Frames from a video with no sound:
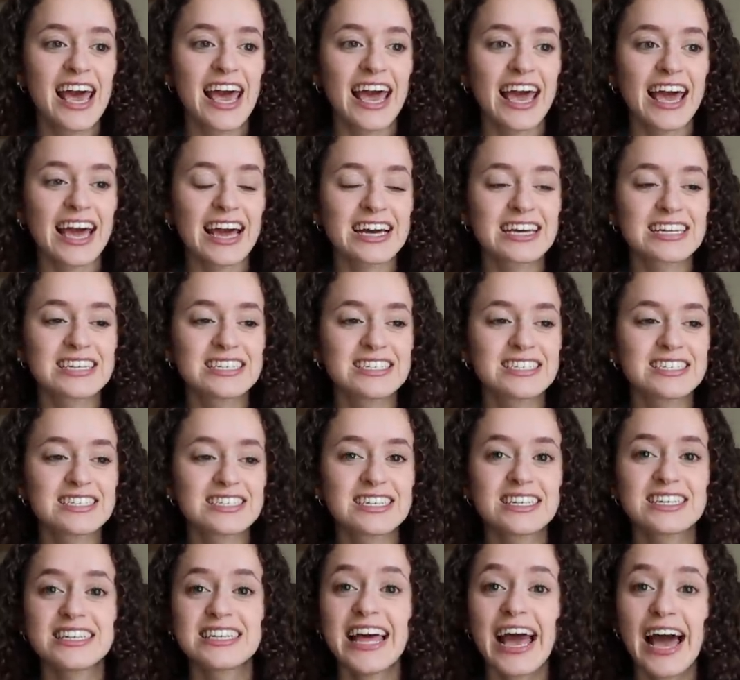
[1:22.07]

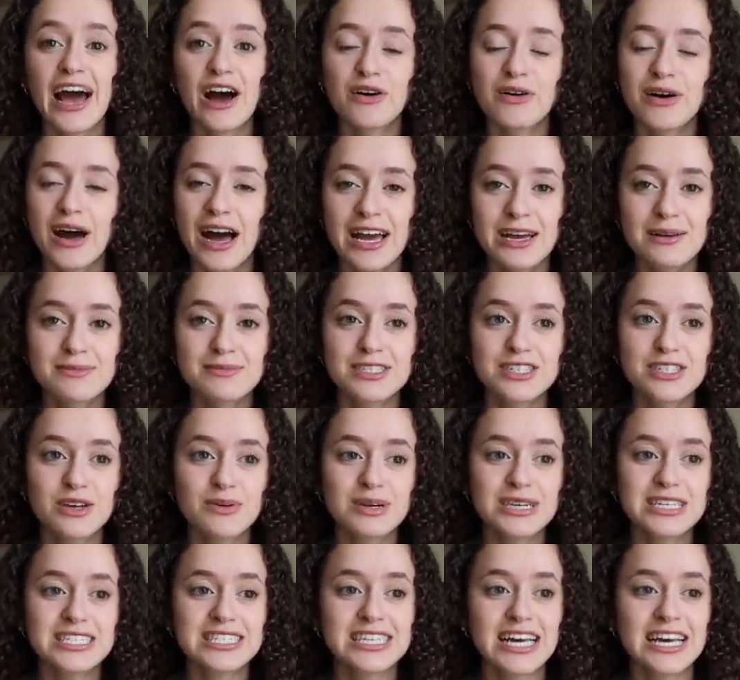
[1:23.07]
And now I am so
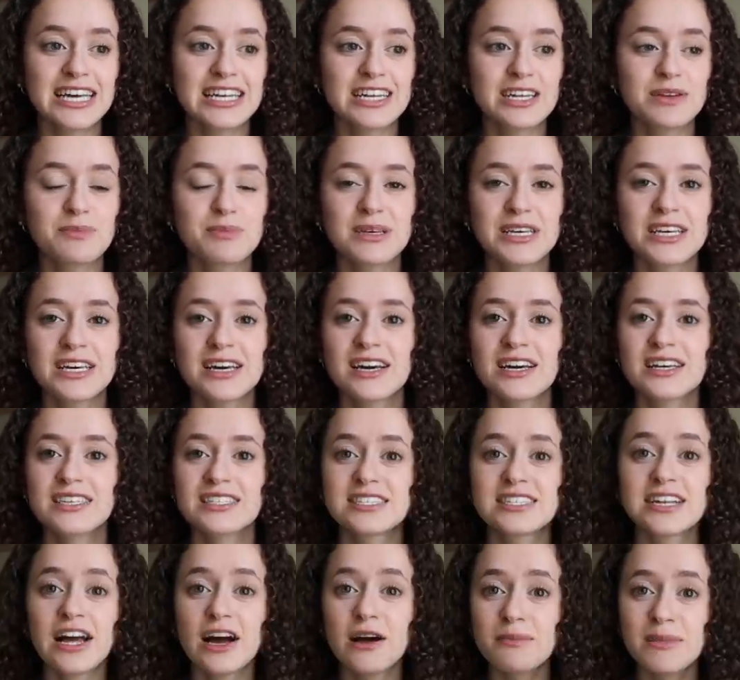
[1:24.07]
excited
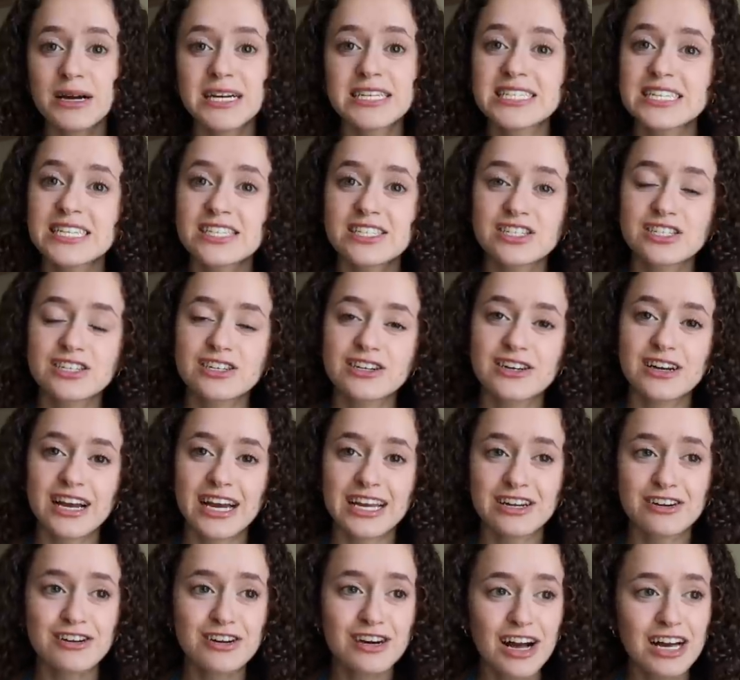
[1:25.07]
because now my sister
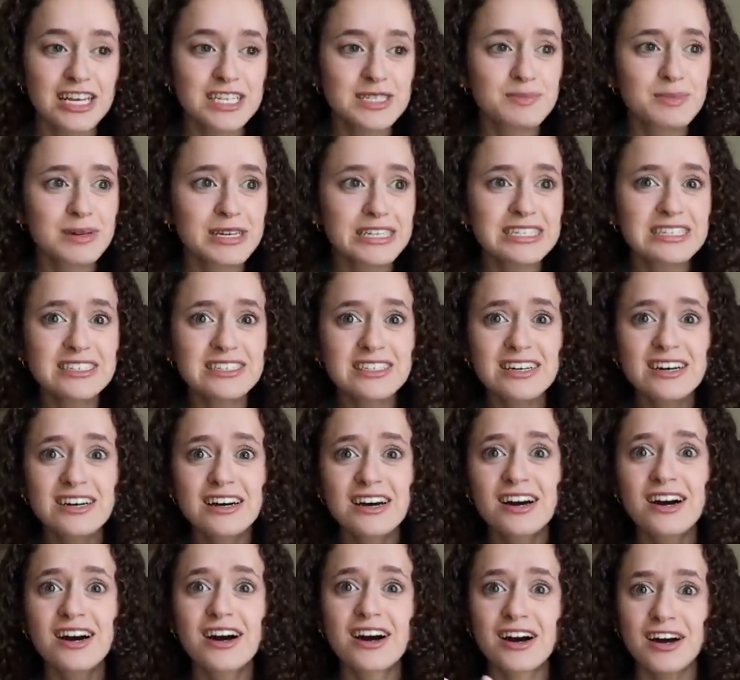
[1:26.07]
and her husband
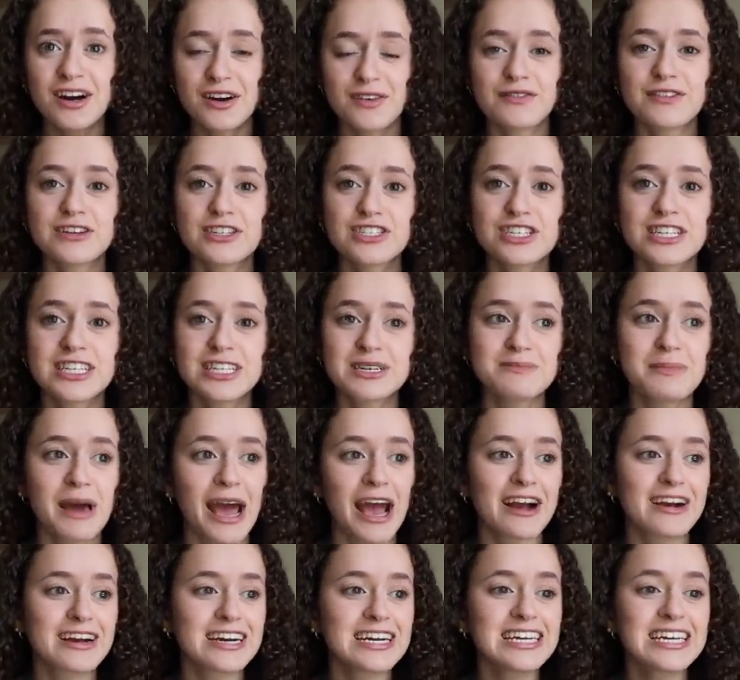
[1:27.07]
are officially
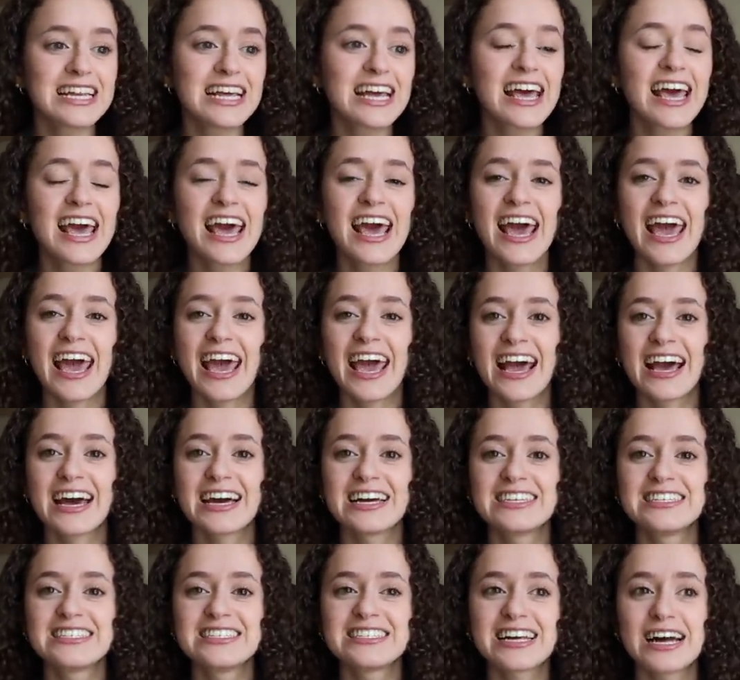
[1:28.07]
married
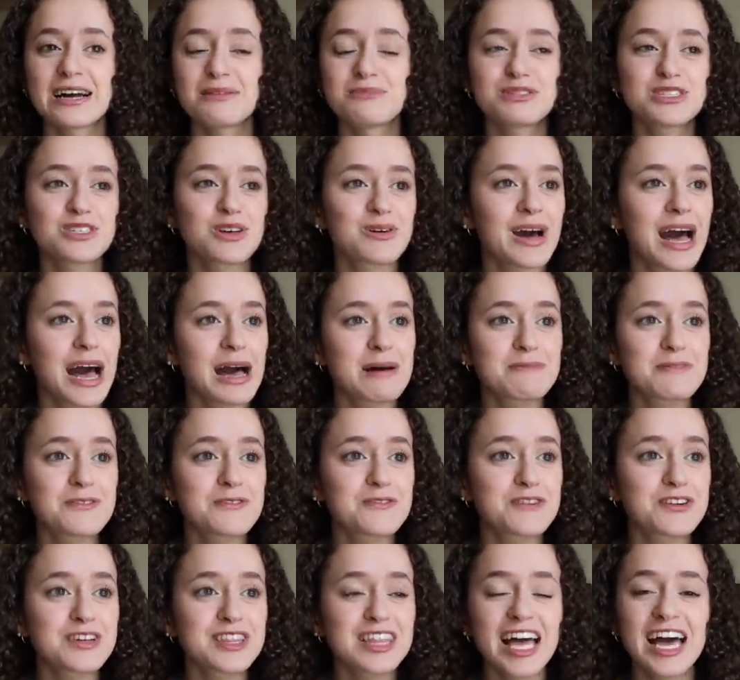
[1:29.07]
and I'm so happy
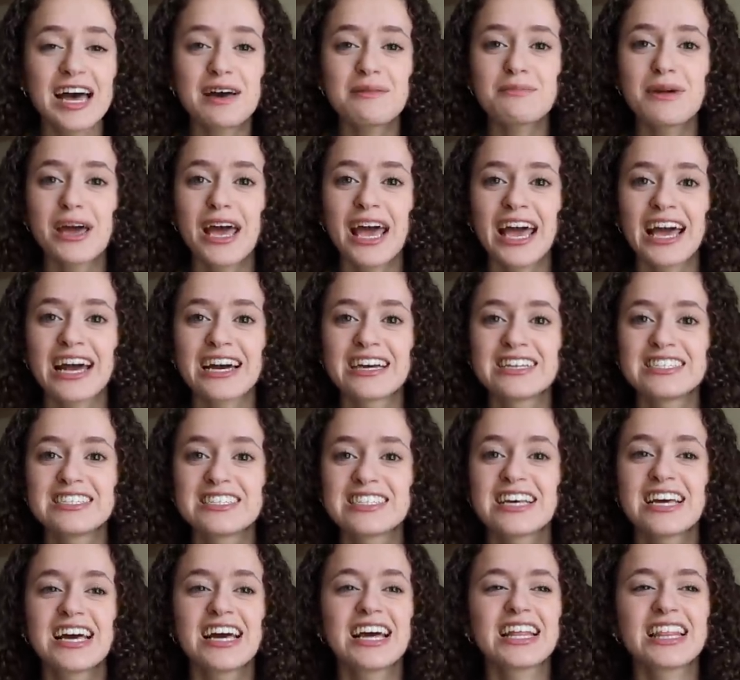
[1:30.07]
for them
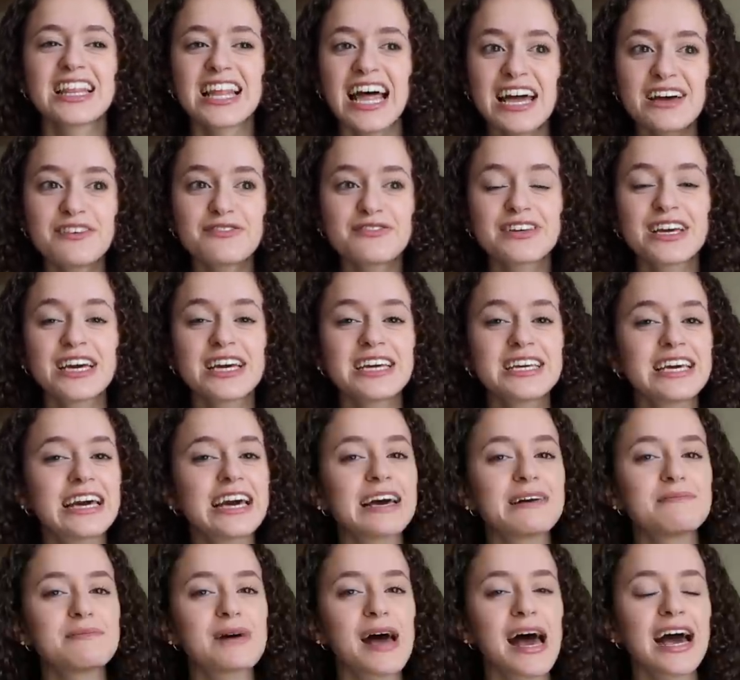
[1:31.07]
and life can
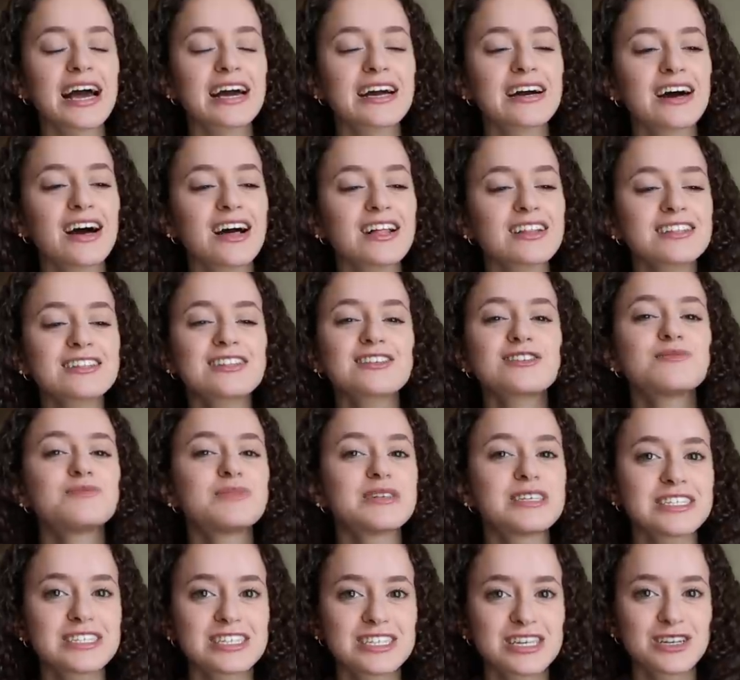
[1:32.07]
get back a little
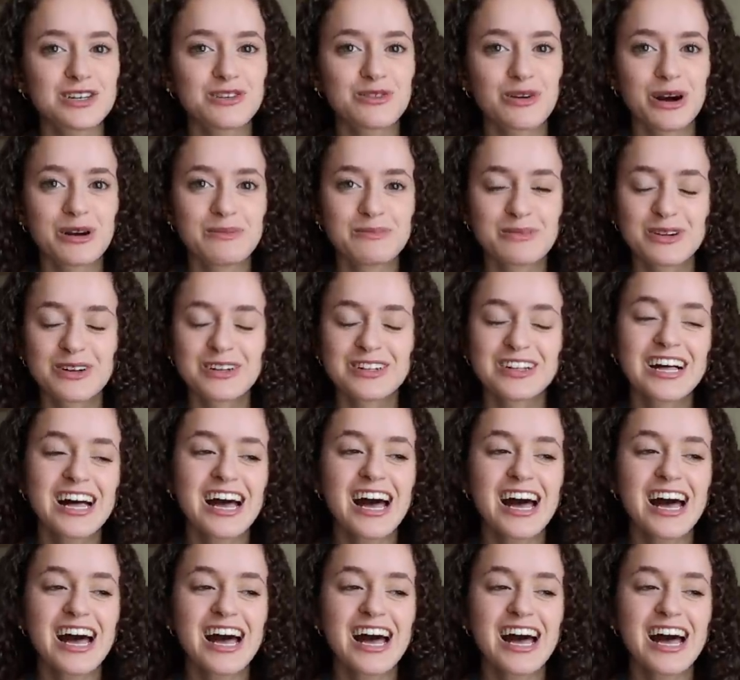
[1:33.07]
bit to normal